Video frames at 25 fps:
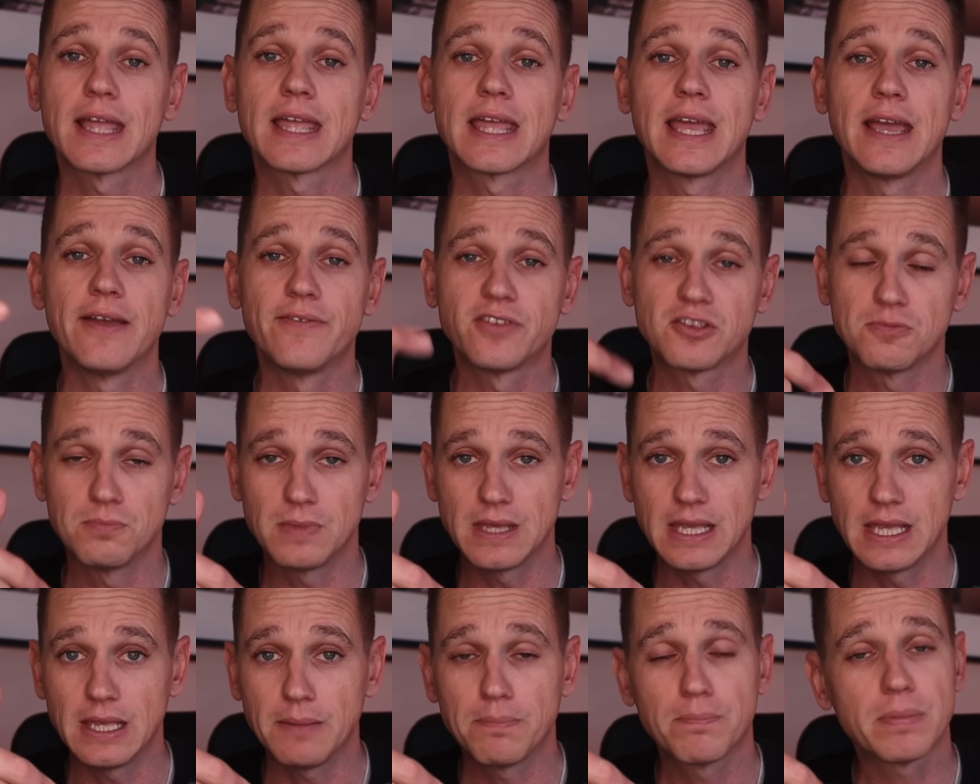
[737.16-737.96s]
gives
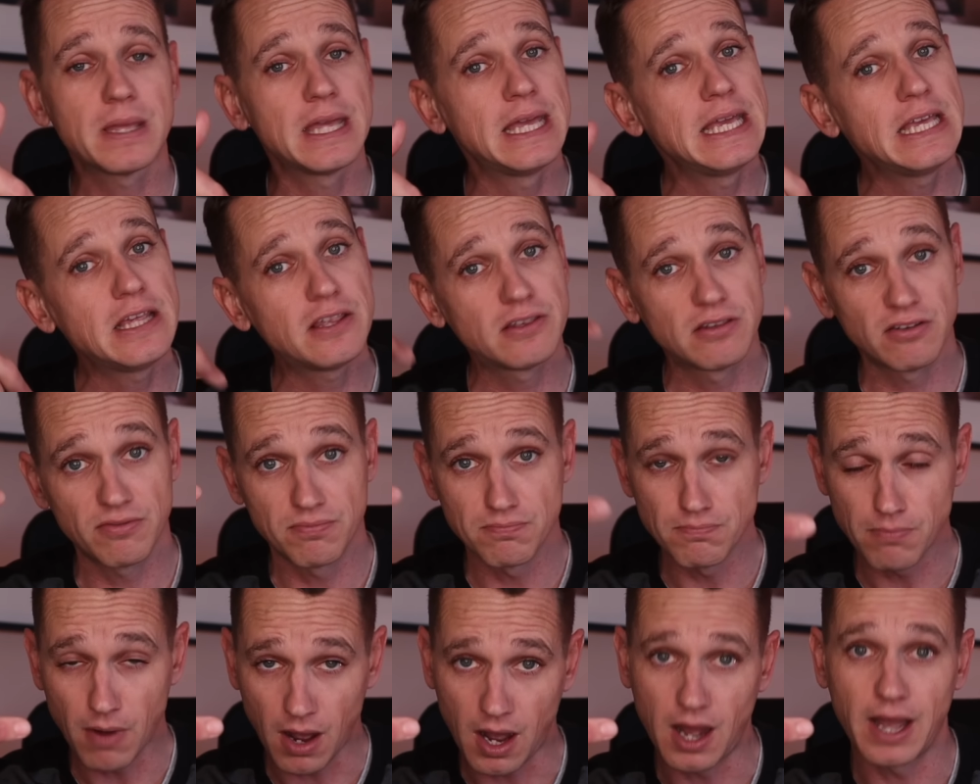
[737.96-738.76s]
me peace of
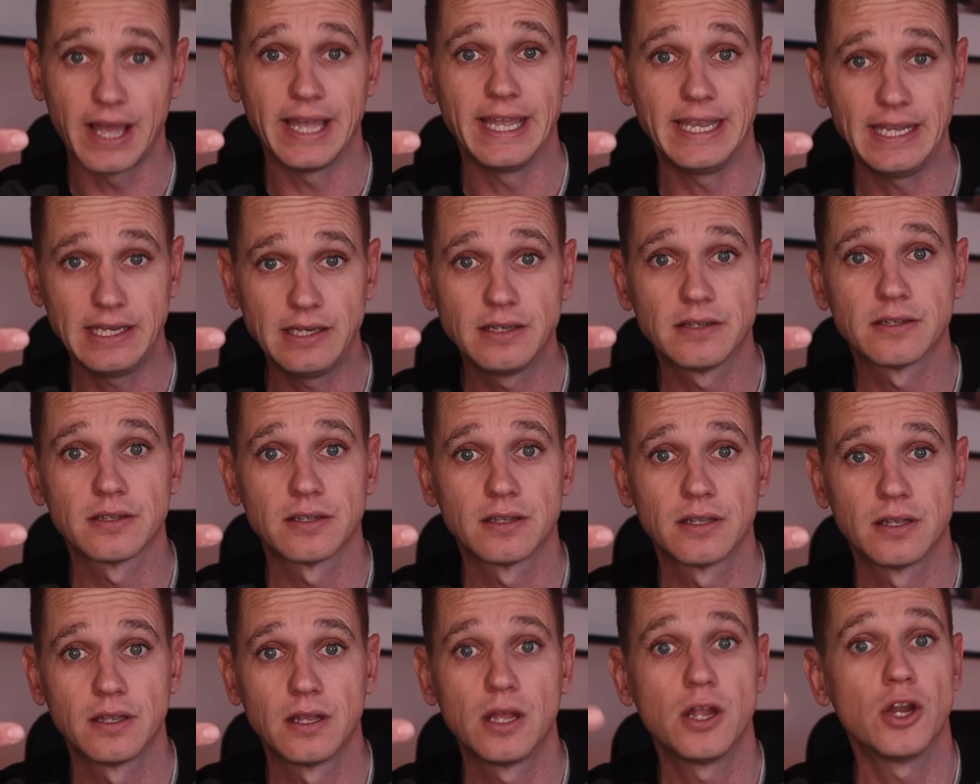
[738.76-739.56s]
mind
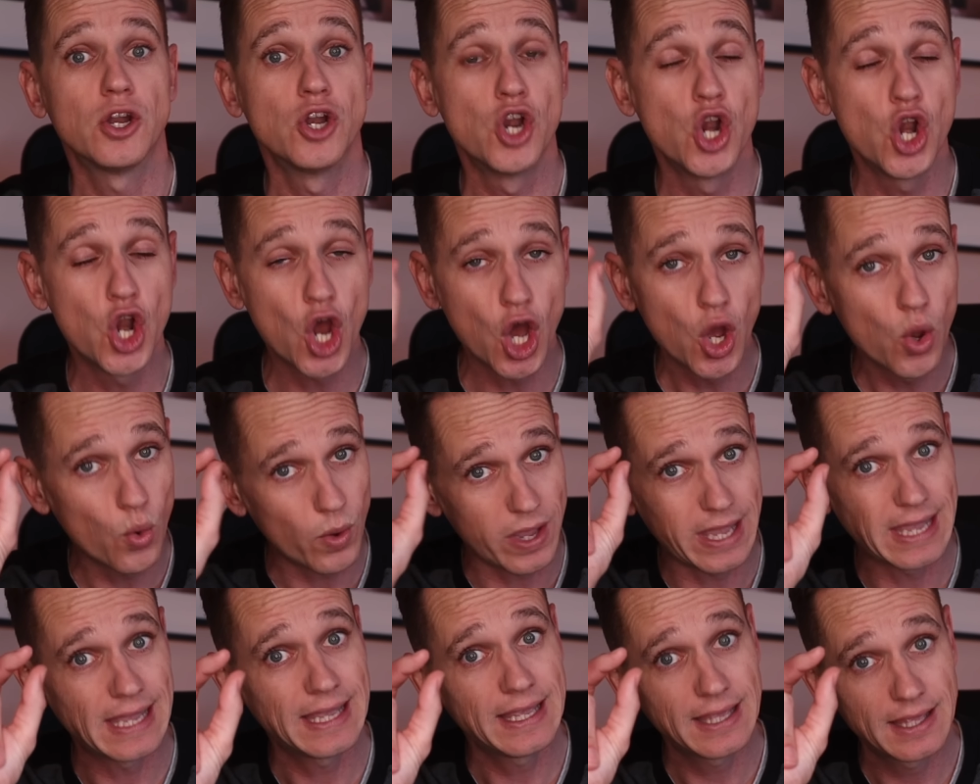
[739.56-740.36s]

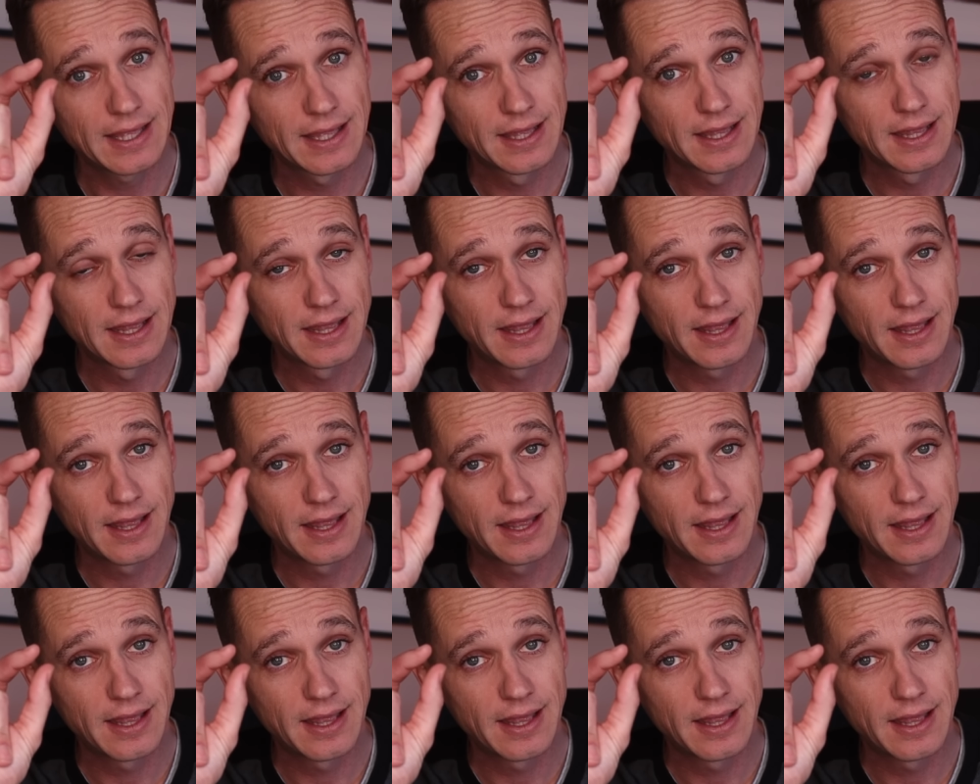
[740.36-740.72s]
knowing